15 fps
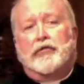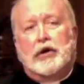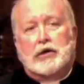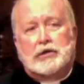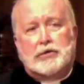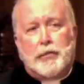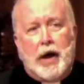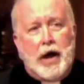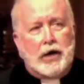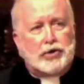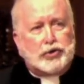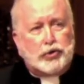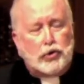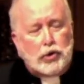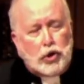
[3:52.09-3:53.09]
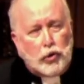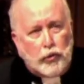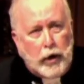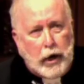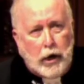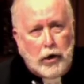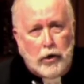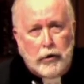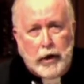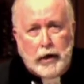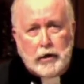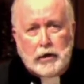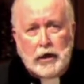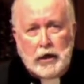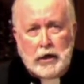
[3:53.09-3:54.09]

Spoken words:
his pastoral career and